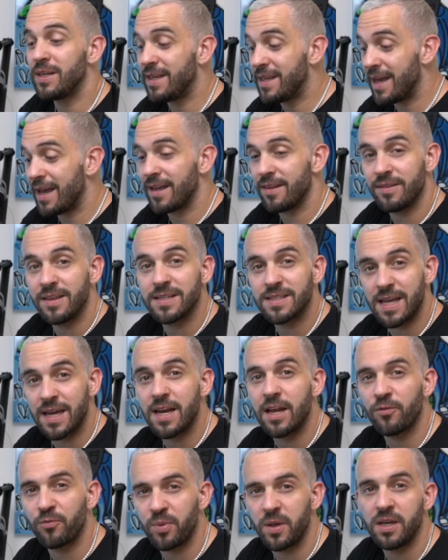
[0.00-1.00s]
get this
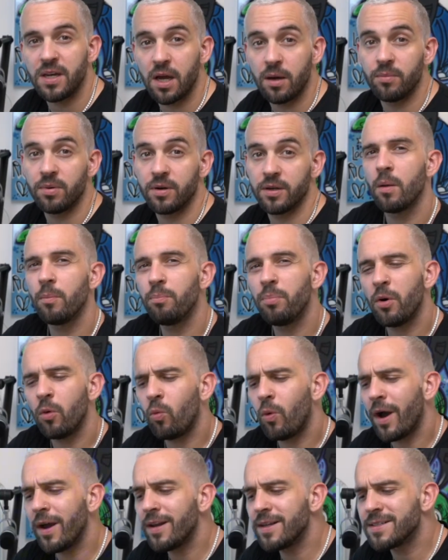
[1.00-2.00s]
NFP number. But
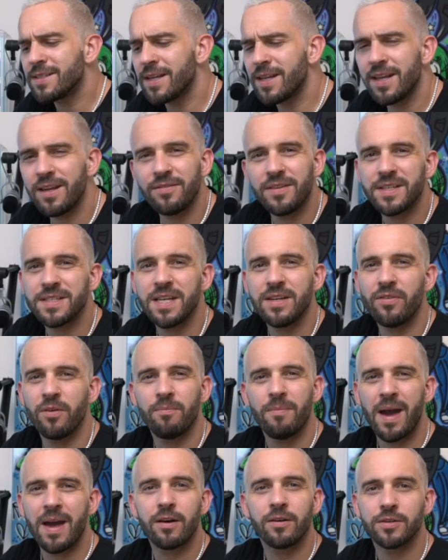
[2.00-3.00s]
why does any of this even
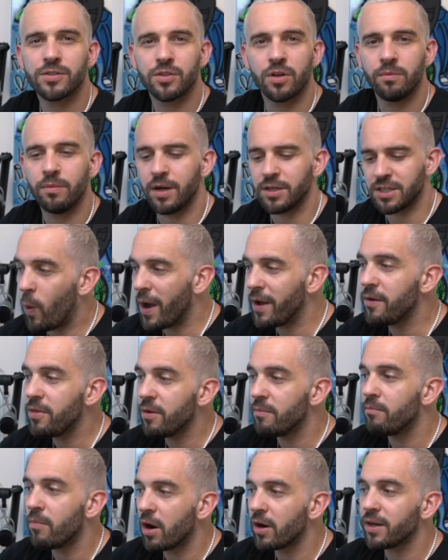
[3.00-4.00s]
matter so much? Why do
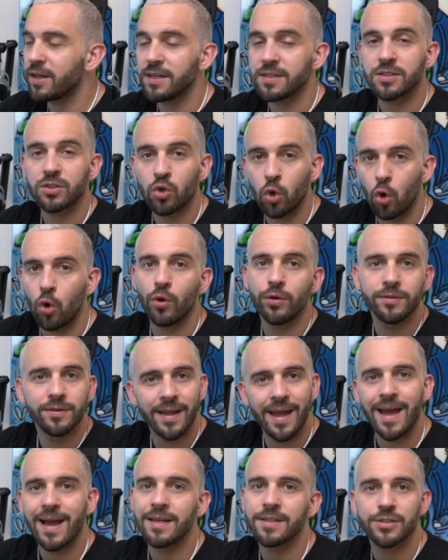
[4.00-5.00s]
the markets, gold,
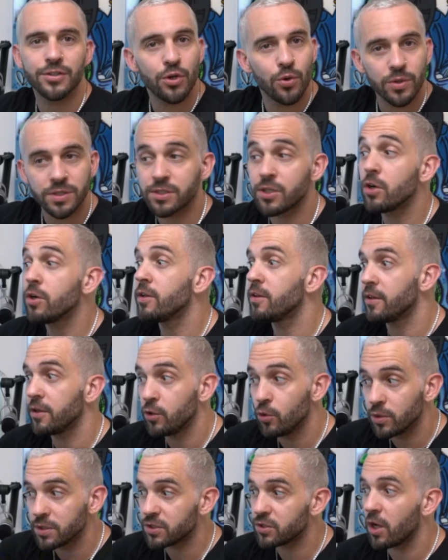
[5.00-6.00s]
NAS, US 30,
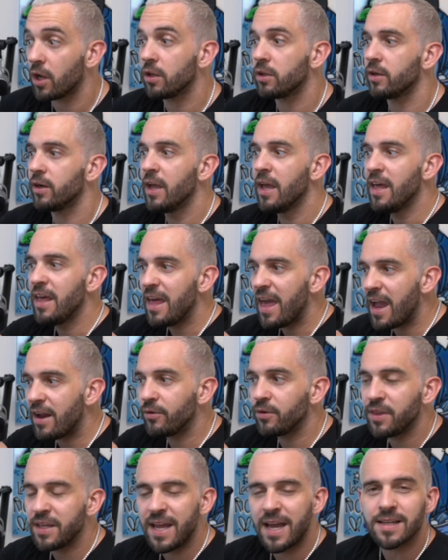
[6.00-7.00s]
the US dollar,
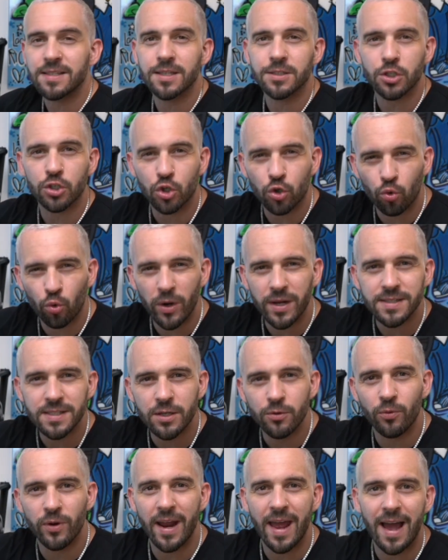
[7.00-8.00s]
everything has such a
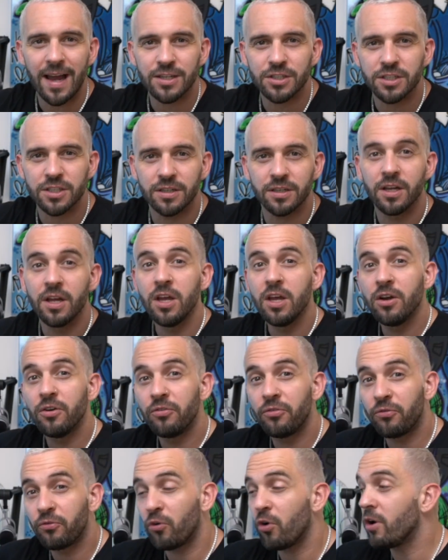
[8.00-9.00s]
crazy reaction
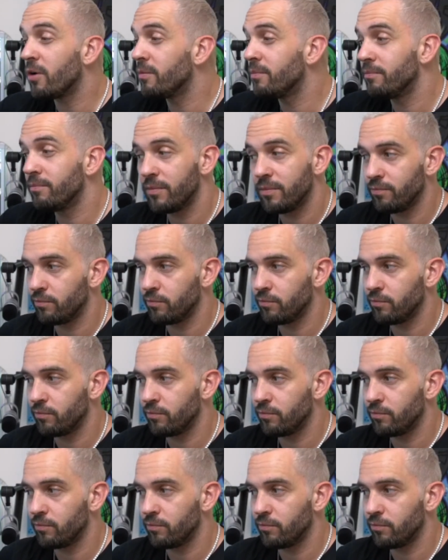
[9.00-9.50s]
from